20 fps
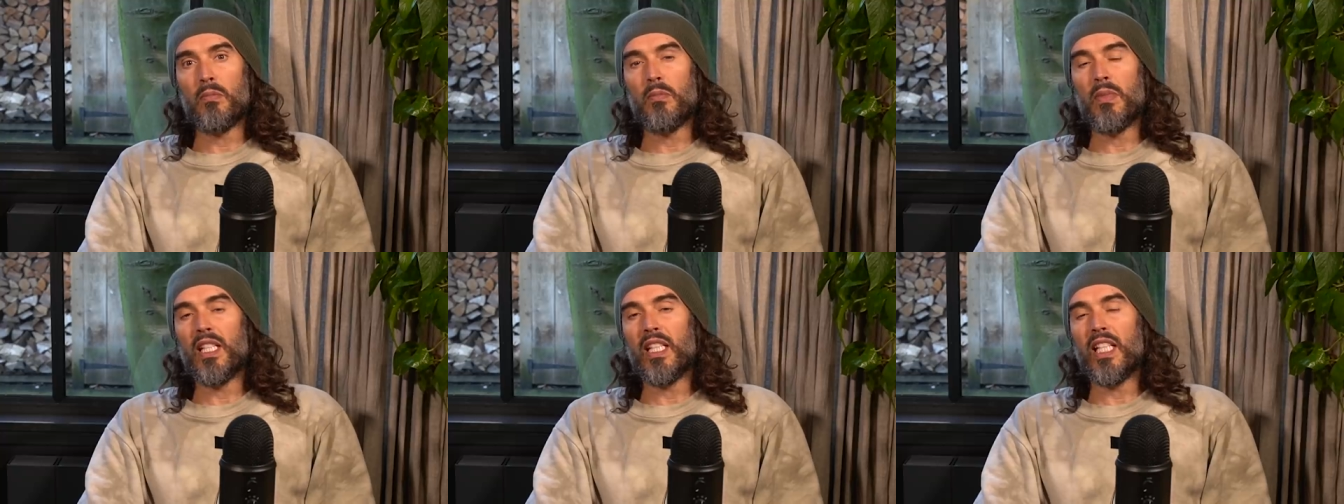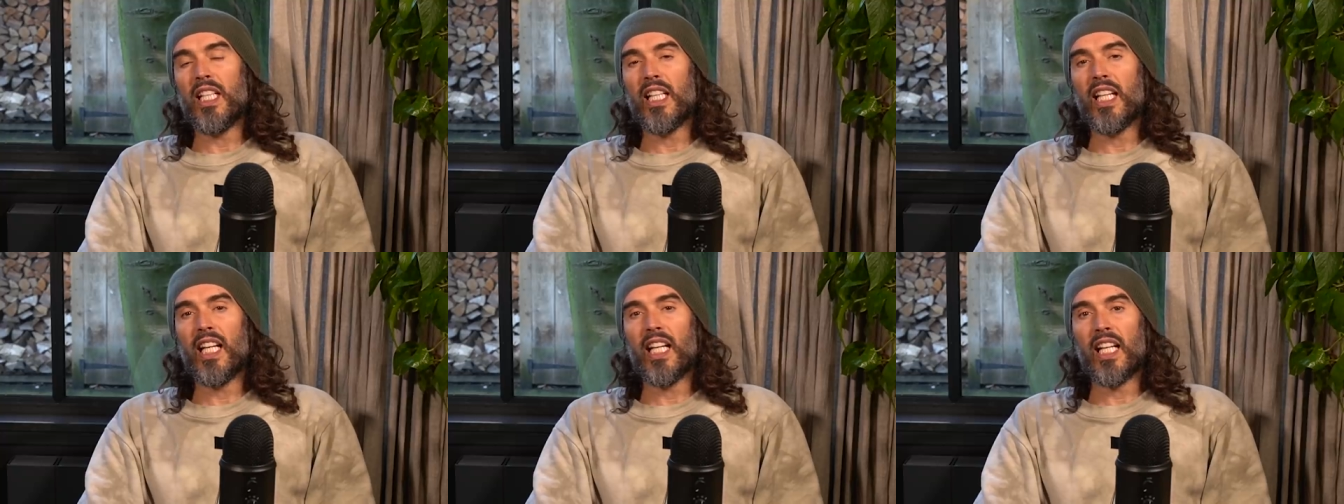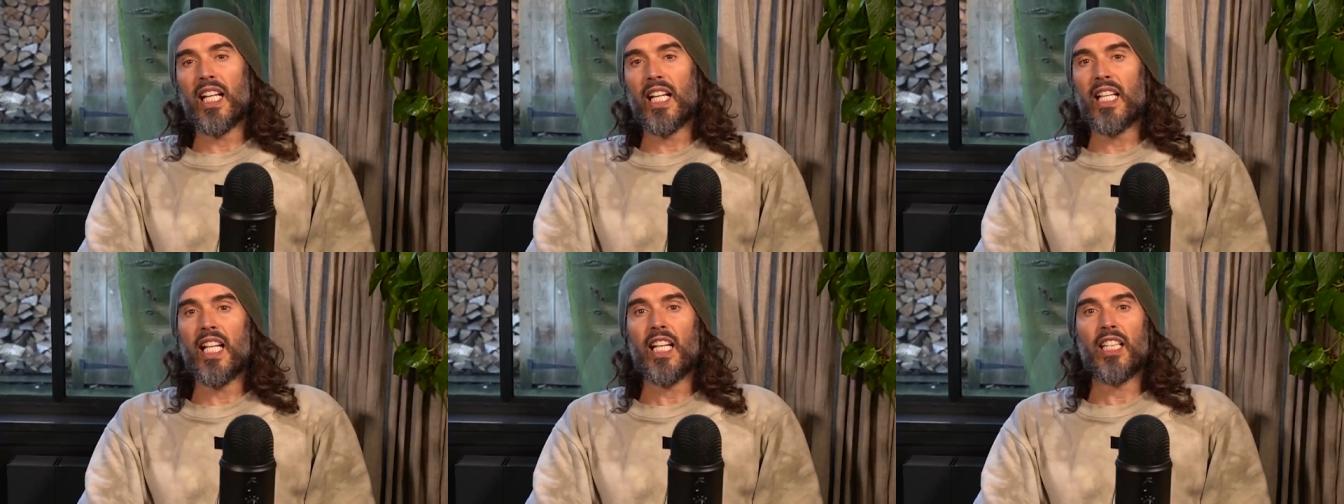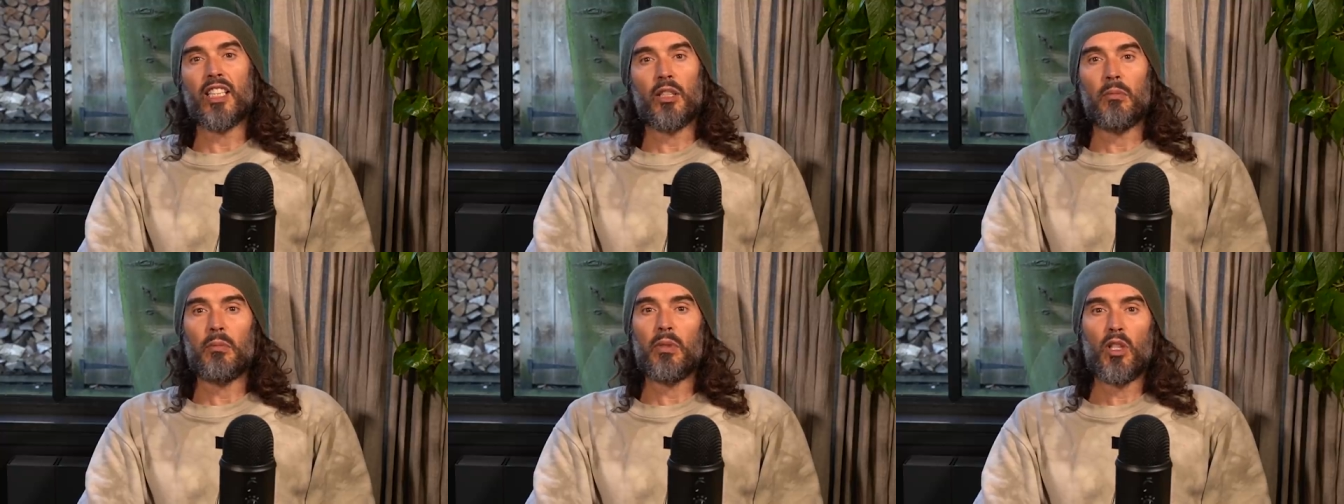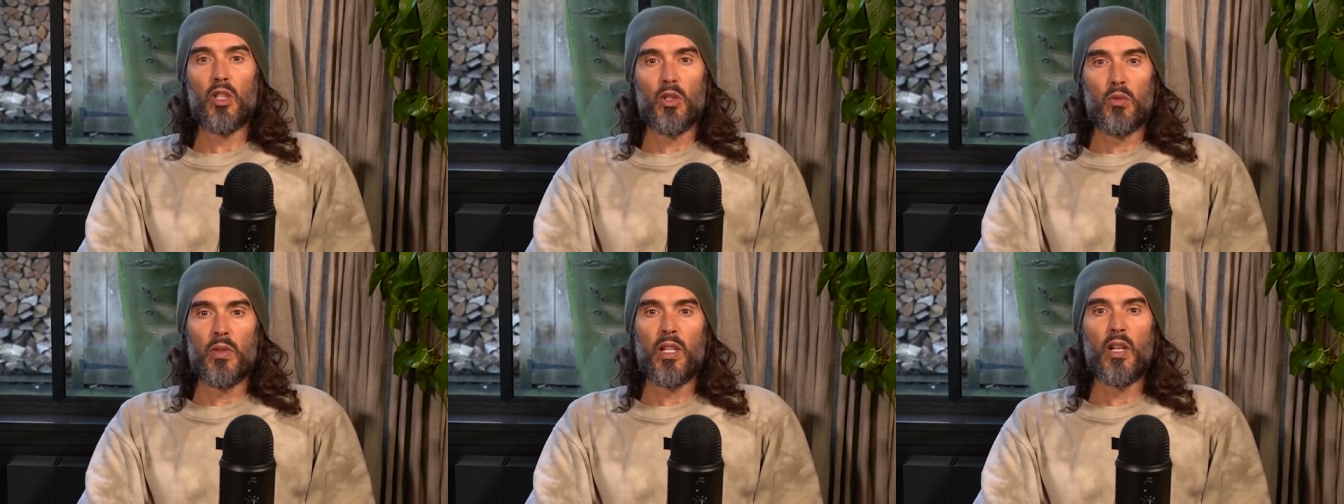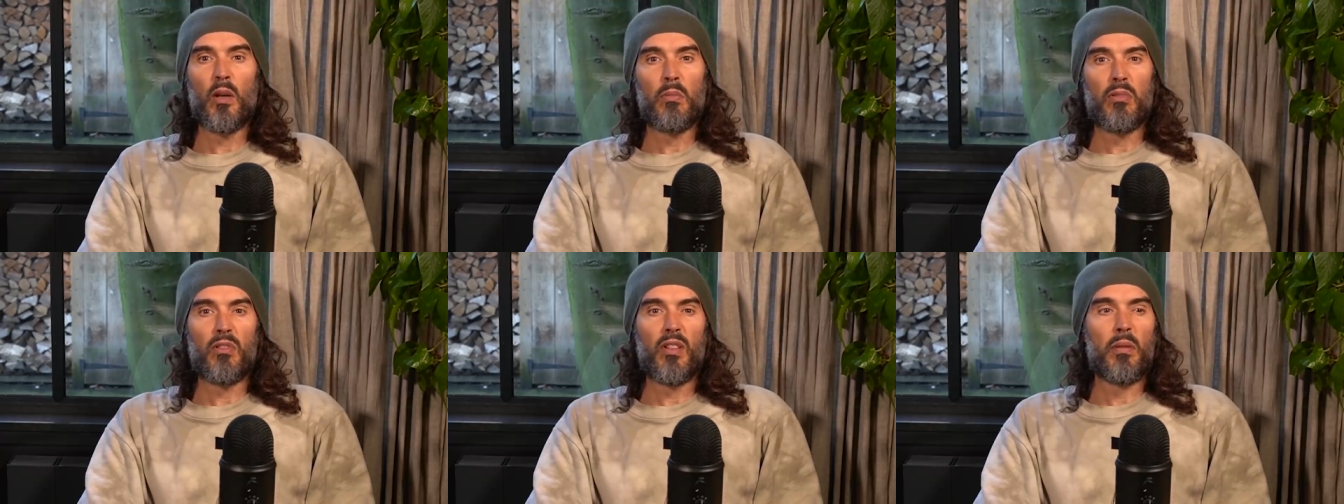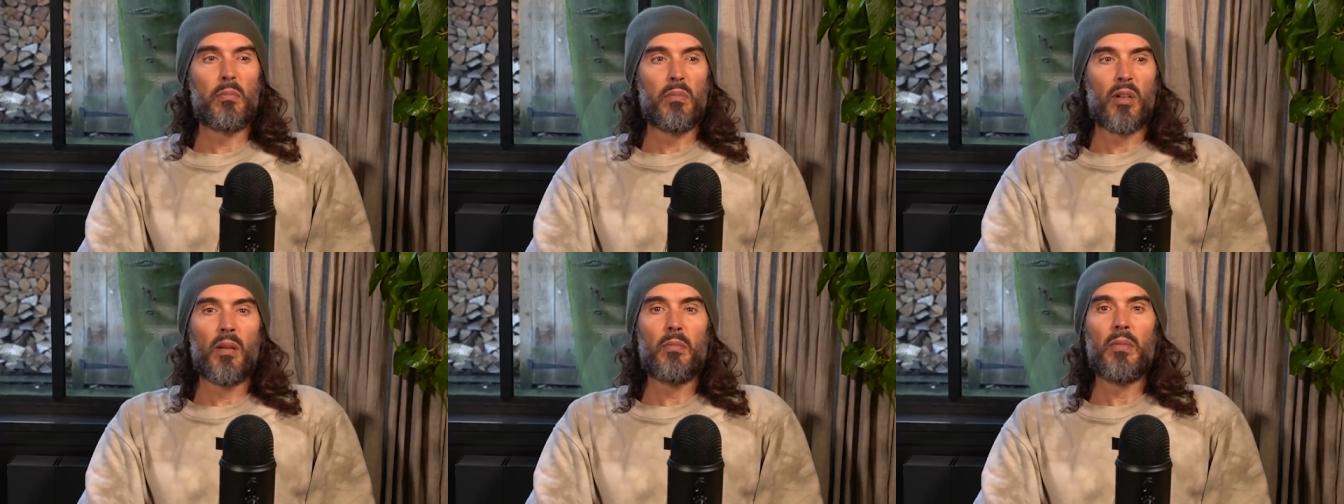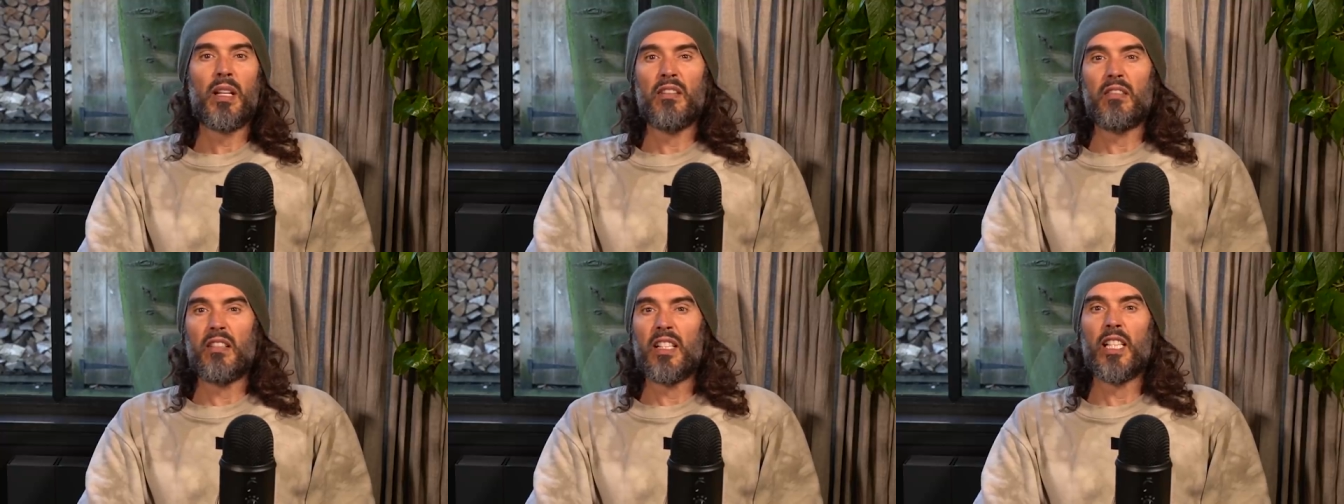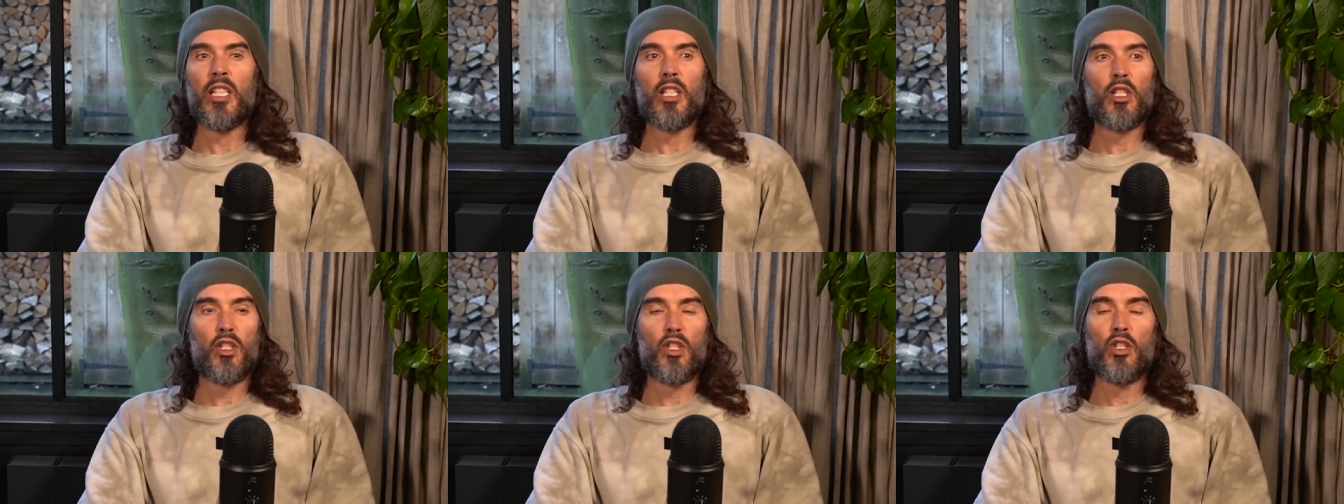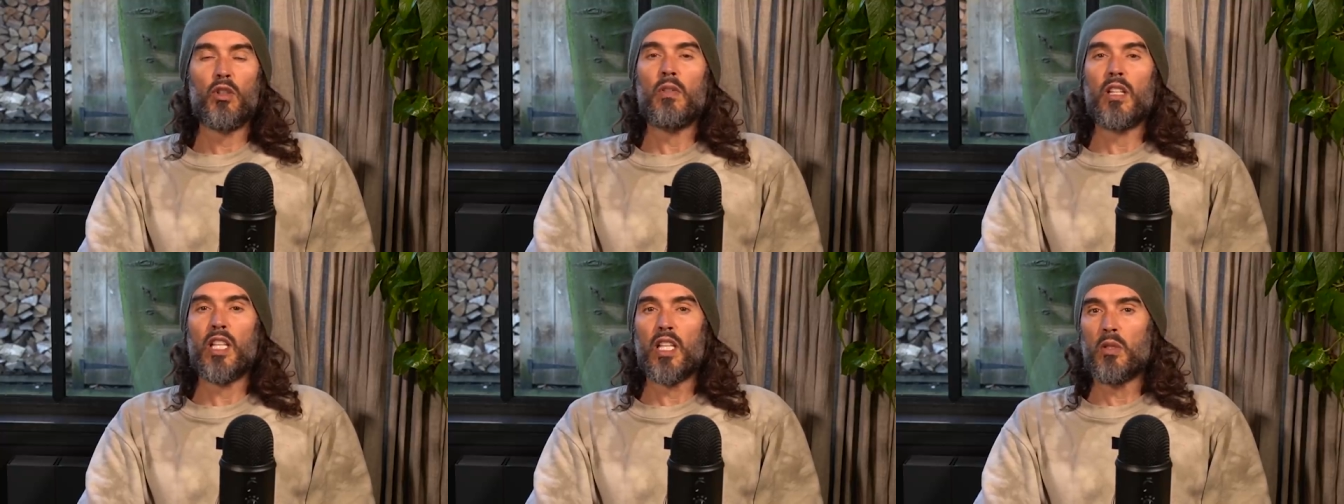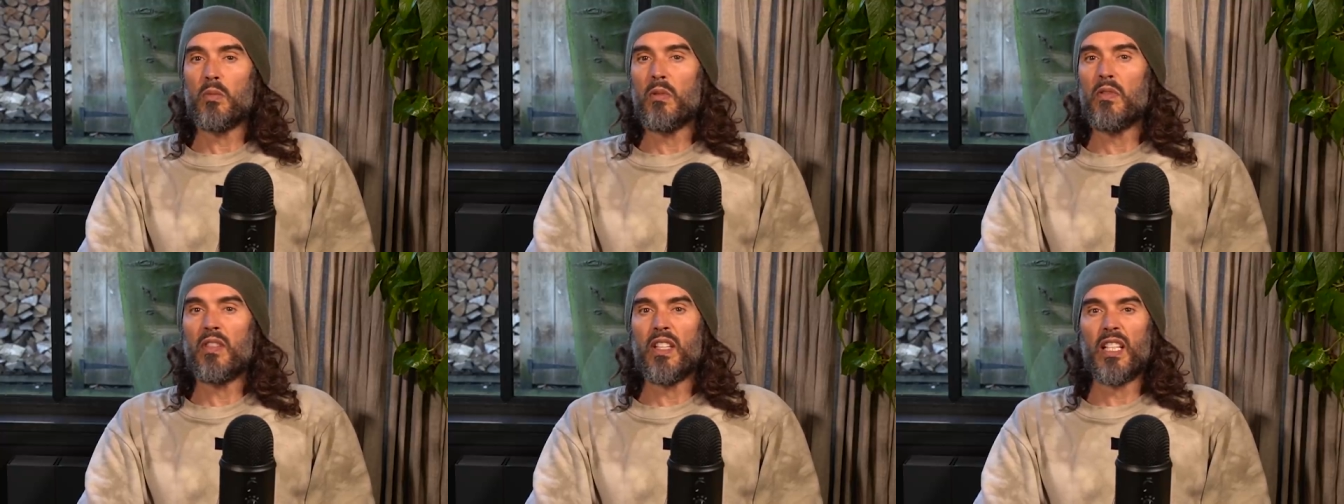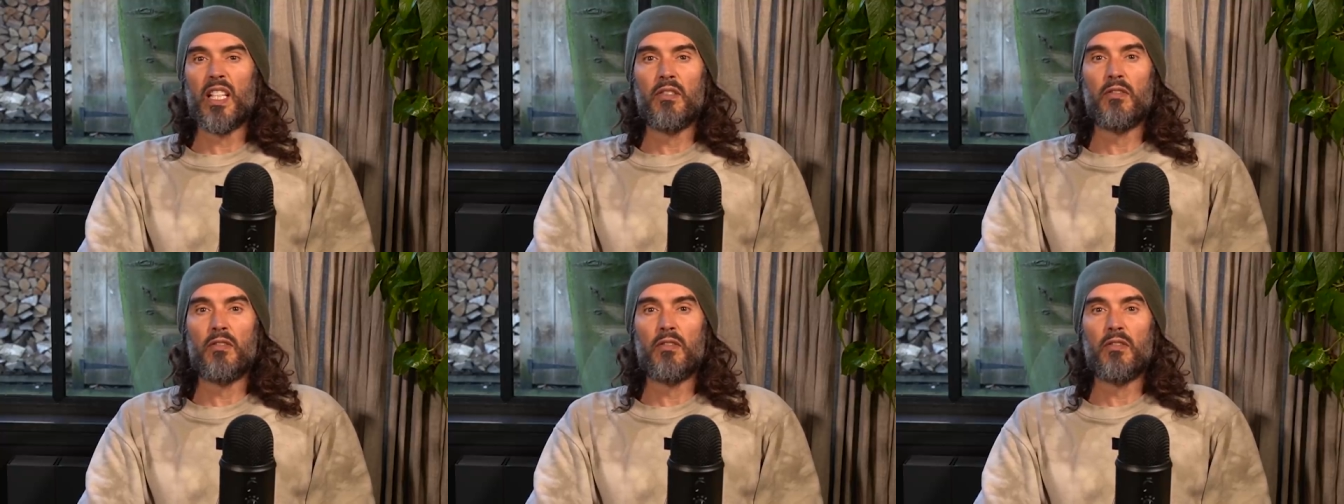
meaning and connection, because we operate primarily as units within